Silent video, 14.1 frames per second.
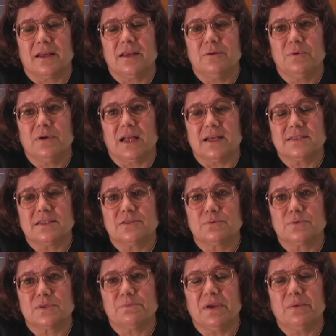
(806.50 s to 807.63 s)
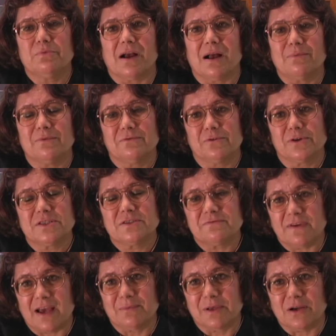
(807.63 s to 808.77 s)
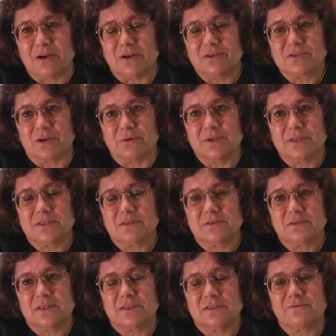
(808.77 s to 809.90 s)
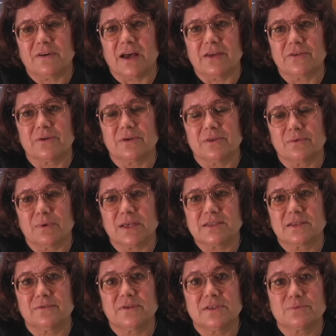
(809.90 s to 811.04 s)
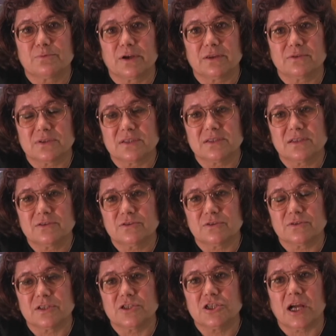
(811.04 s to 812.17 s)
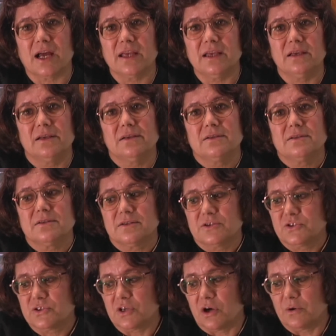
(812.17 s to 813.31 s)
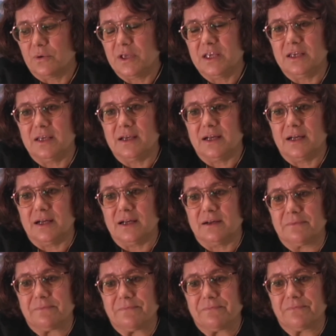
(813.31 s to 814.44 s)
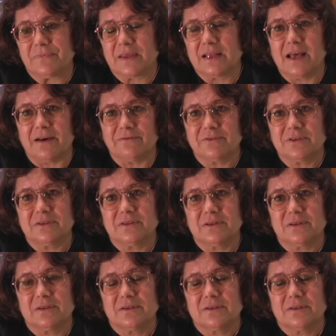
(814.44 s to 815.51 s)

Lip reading: that he realized this was a big problem for his family also, his father and the rest of his brothers and sisters in Jiayi. So he left